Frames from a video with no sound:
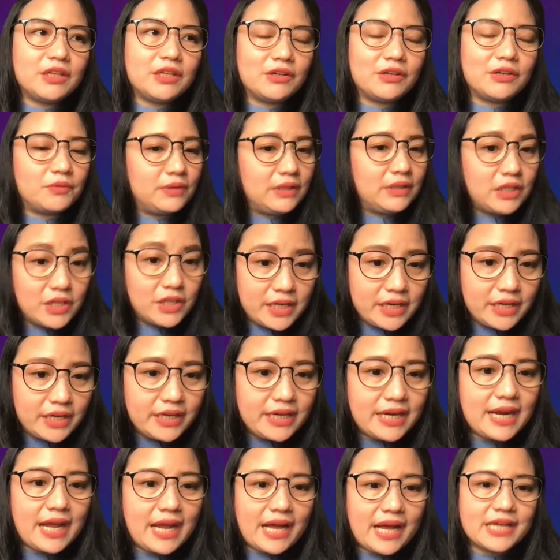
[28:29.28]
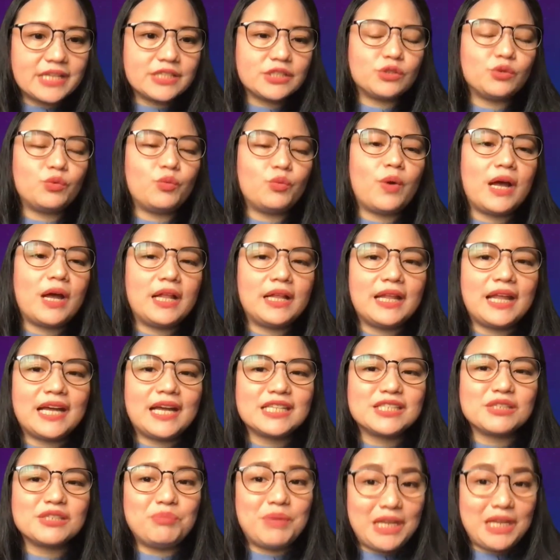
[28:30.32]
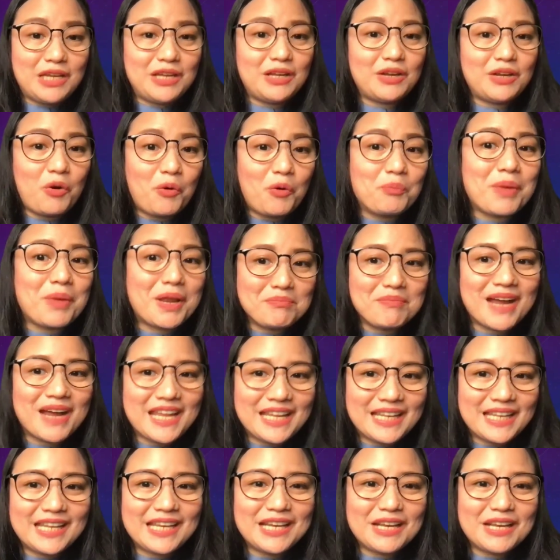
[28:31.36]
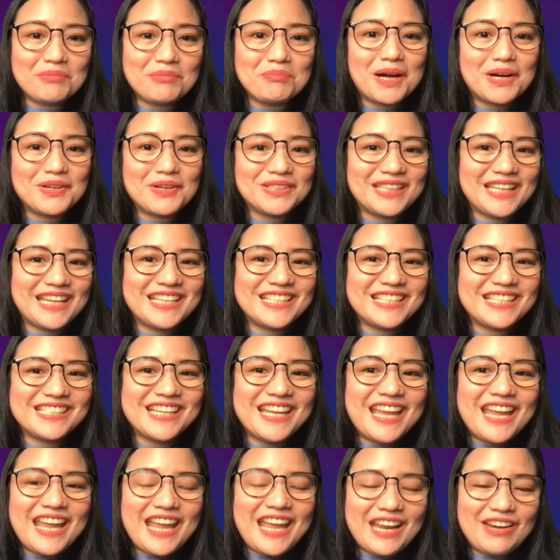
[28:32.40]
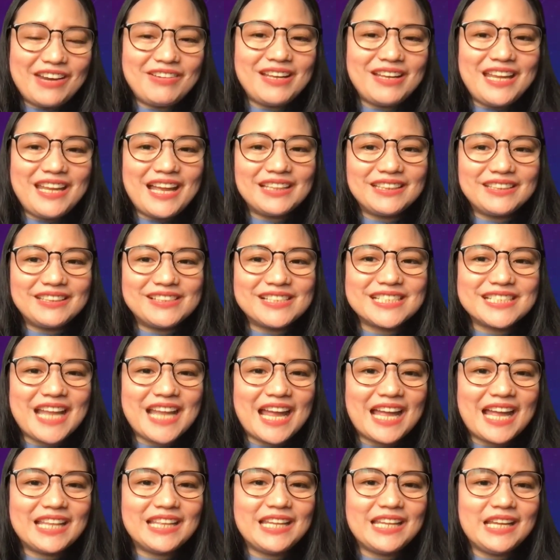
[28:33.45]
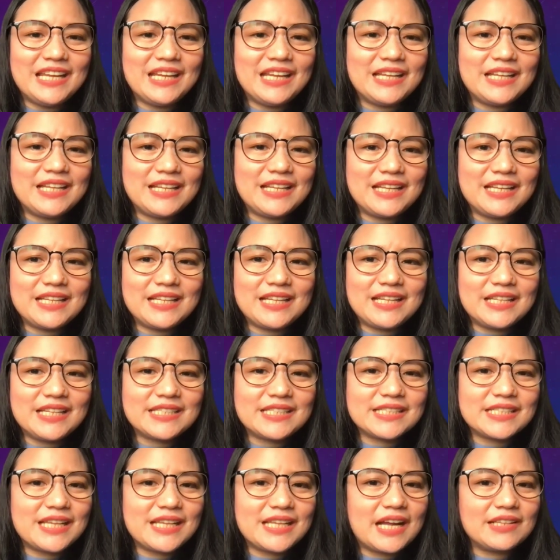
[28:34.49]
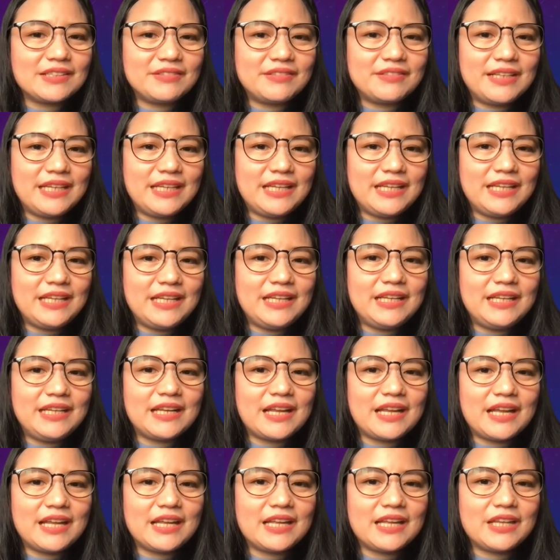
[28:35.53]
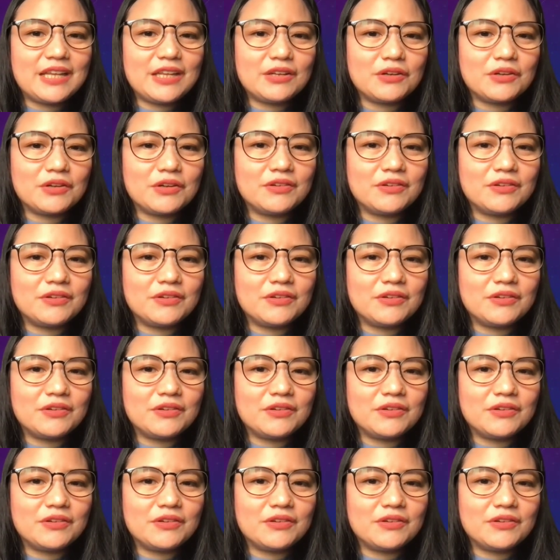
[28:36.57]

learn as well as be open-minded about this and really understanding it's not really like